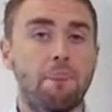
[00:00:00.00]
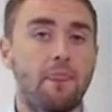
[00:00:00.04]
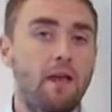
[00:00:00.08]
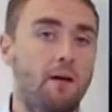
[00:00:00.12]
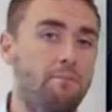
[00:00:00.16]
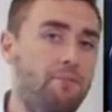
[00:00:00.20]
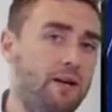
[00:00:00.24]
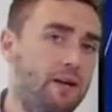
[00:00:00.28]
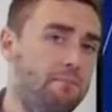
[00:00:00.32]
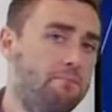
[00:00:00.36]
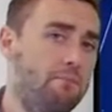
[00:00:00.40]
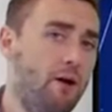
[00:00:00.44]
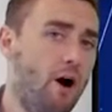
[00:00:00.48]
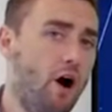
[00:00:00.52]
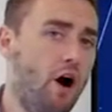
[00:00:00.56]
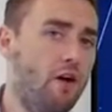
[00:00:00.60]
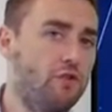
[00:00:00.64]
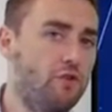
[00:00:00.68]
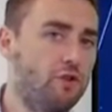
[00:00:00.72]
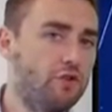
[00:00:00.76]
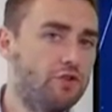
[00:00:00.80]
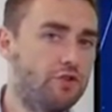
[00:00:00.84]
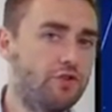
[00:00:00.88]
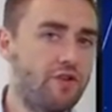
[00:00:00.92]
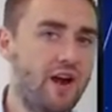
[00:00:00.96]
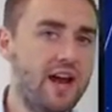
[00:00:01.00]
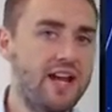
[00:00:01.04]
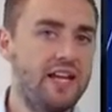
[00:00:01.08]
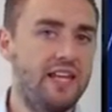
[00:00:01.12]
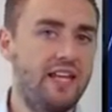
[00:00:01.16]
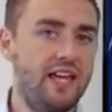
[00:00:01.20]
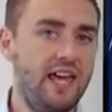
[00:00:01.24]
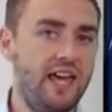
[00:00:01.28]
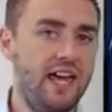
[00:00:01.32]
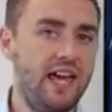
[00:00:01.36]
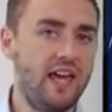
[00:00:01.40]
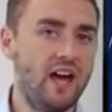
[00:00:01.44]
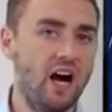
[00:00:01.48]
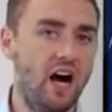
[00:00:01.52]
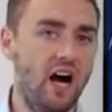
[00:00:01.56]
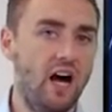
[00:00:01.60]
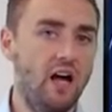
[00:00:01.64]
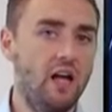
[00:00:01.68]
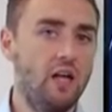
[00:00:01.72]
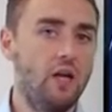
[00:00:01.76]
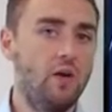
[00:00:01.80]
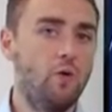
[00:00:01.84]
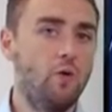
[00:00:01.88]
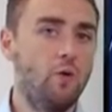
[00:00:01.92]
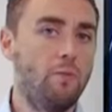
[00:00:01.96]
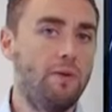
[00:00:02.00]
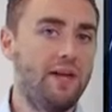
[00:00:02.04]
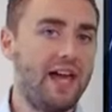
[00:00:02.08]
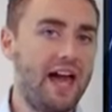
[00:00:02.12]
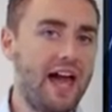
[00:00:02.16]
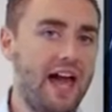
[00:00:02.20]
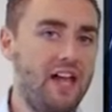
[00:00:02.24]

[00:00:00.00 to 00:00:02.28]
A big part of your training here will be